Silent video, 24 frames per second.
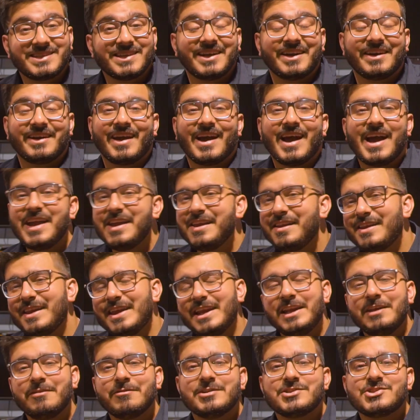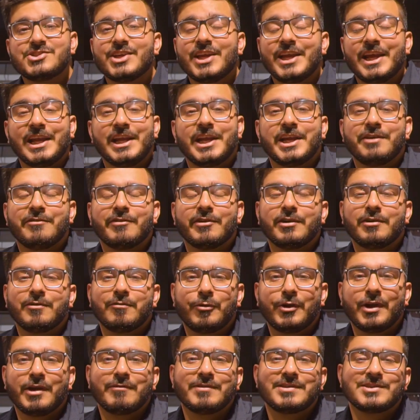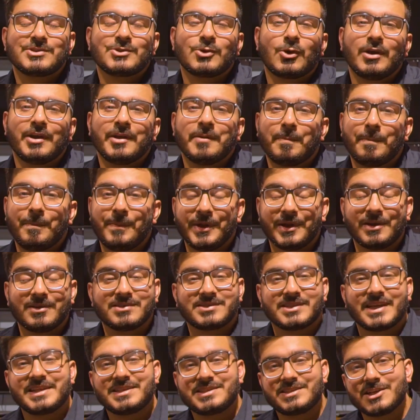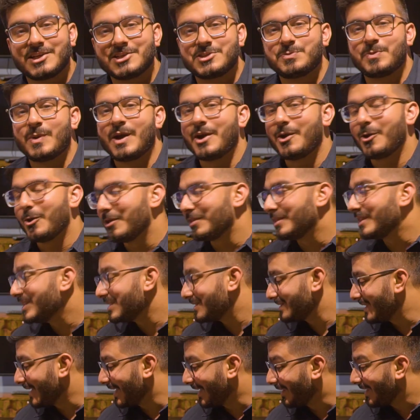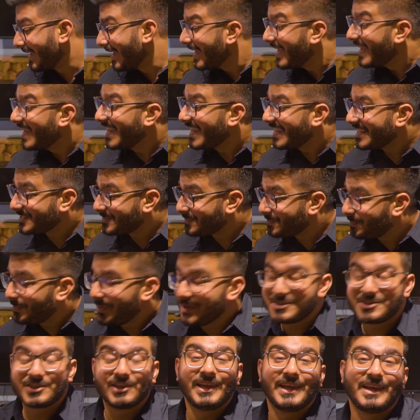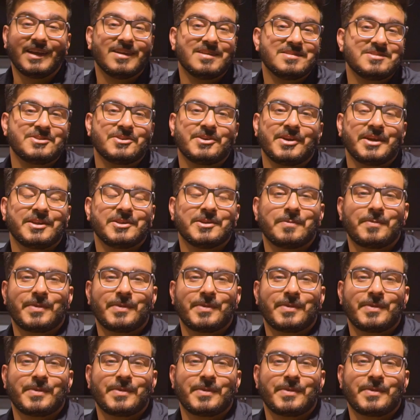said, I really wish Alienware would have installed a bigger size touchpad on this thing, especially considering the